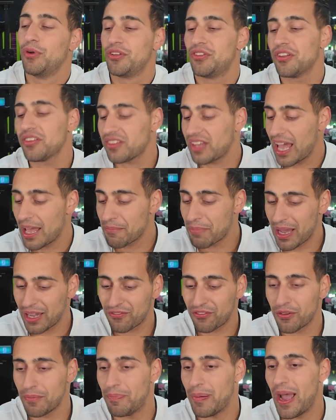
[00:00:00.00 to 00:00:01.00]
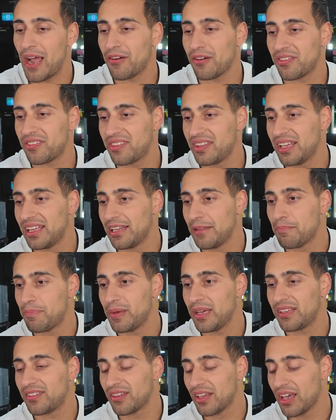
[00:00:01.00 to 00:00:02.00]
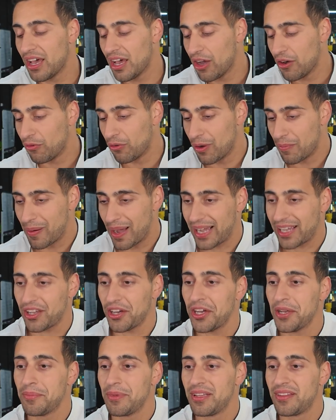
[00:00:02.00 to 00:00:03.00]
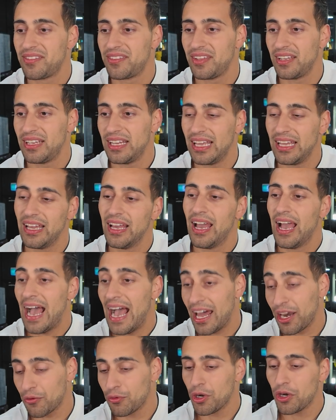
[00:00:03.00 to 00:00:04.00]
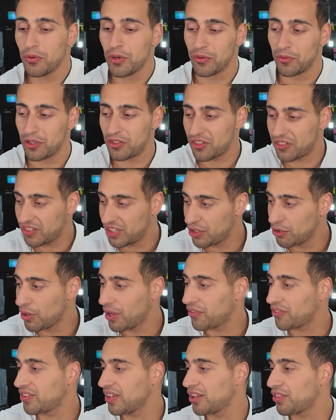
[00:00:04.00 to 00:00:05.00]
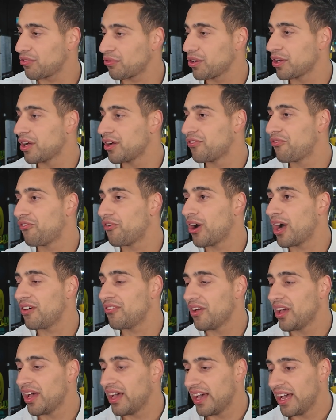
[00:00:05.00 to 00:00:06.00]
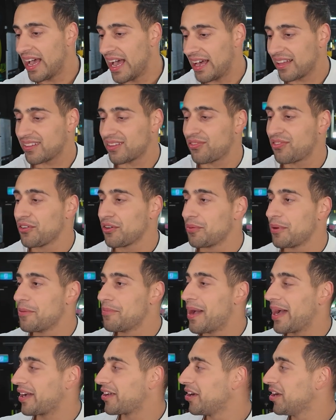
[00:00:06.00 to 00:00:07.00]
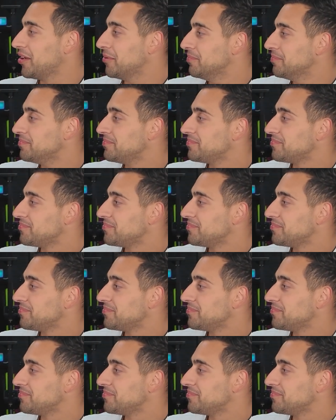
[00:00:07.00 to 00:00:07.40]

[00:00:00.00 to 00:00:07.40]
we just came back from Paris, the Olympics. We're back home in Sydney. Had a whirlwind. We just did UFC 305. How's it feel to be back home?